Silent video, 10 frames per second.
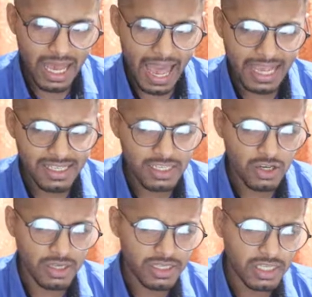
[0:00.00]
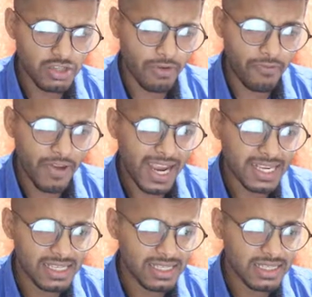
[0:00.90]
Essays consist of fact
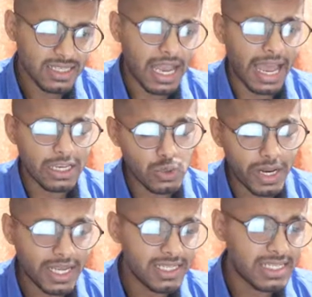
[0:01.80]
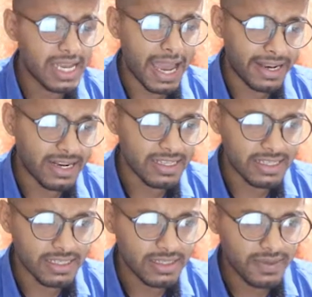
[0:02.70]
as well as
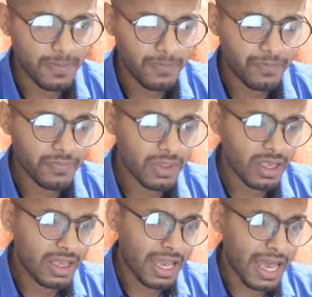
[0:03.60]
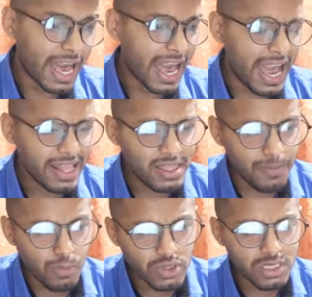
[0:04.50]
analysis. And the
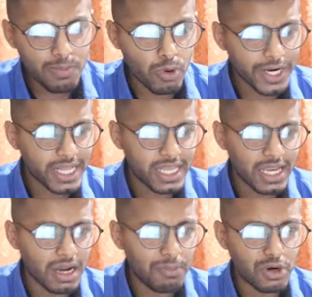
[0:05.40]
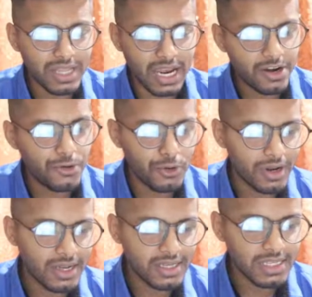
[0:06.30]
most important thing about the
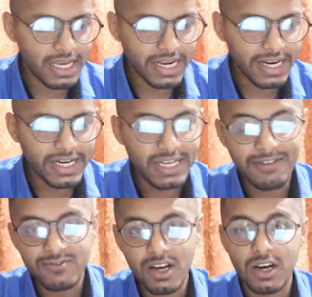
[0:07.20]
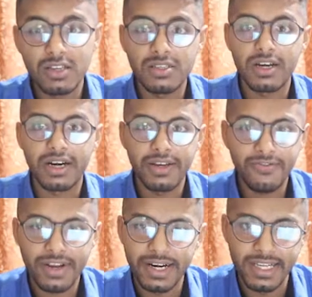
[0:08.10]
editorial is it gives a
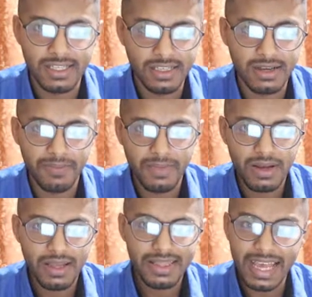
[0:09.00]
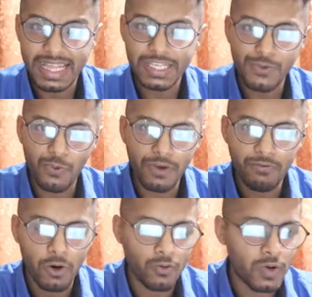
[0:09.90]
constructive criticism. That is way
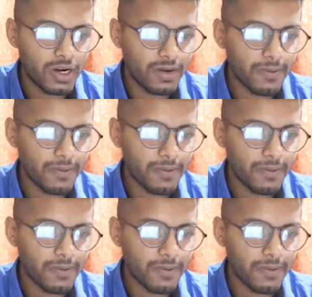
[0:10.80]
forward.